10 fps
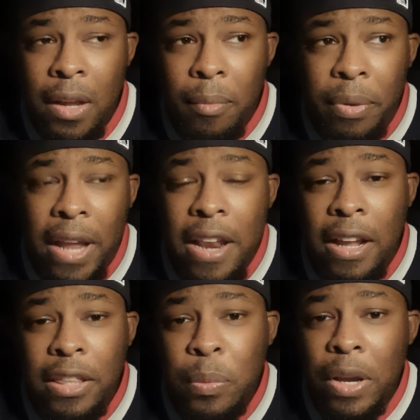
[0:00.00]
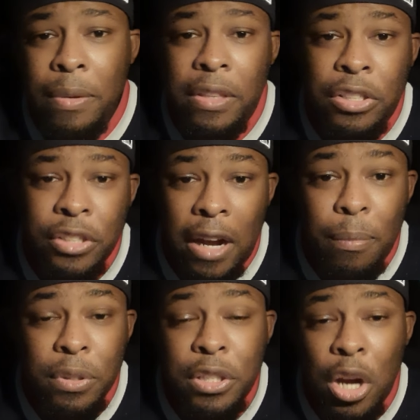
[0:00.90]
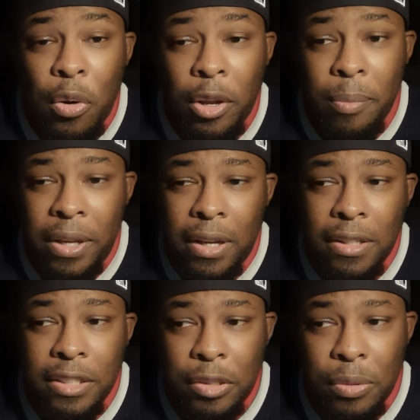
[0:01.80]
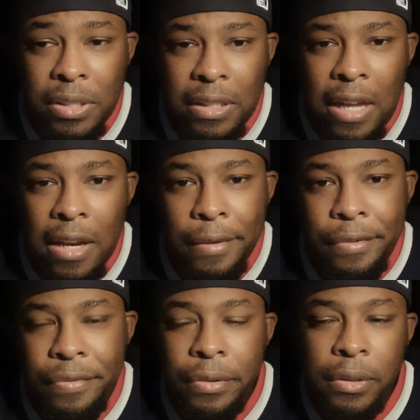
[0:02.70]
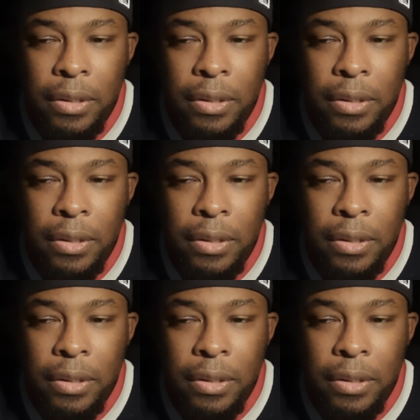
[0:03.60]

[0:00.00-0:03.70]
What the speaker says: But I didn't like the way the job was going because there was a lot of